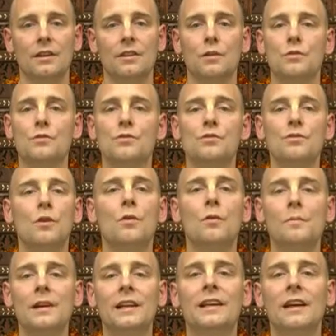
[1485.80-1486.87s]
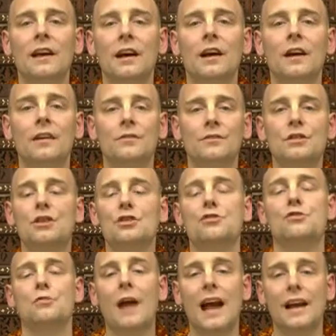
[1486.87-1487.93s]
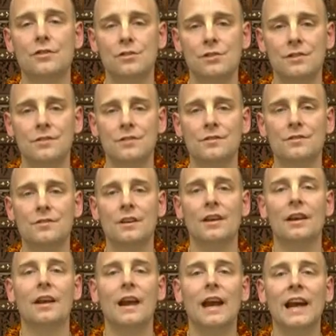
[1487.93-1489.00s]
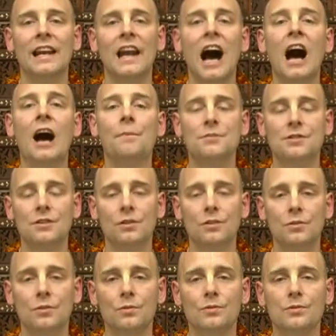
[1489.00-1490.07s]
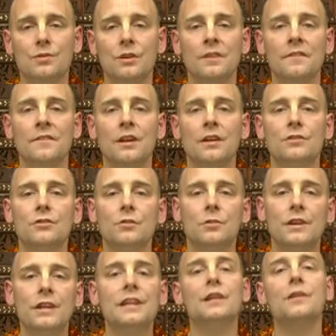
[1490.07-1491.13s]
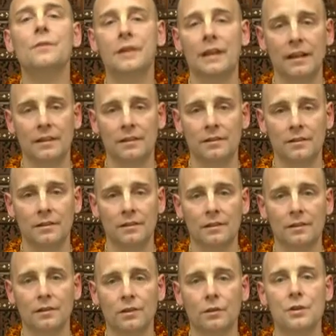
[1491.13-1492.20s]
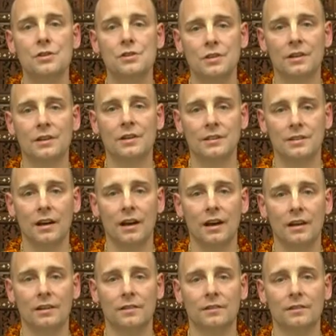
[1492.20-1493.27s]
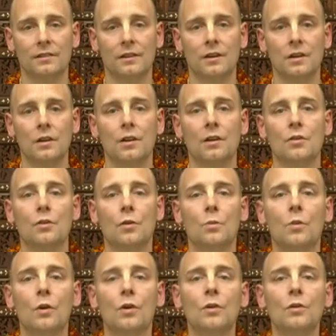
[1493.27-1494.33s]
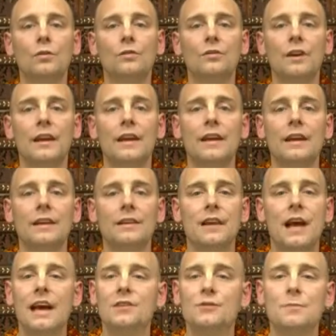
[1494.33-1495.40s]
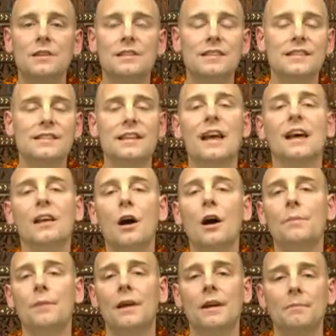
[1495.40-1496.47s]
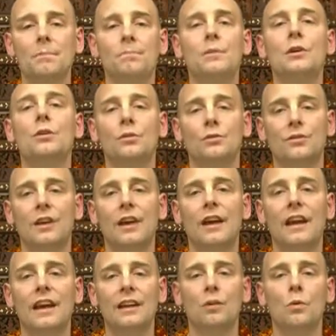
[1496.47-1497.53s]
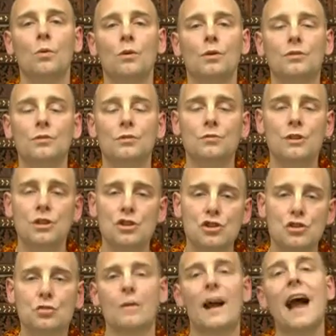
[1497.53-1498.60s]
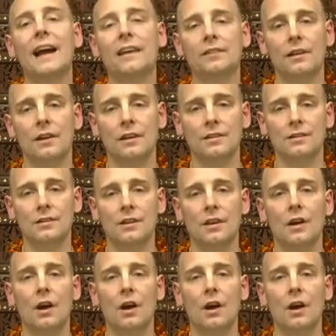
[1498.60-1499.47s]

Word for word: There are so many distractions, and obstacles to hearing Krishna Katha. The world has been set up and built in order to distract us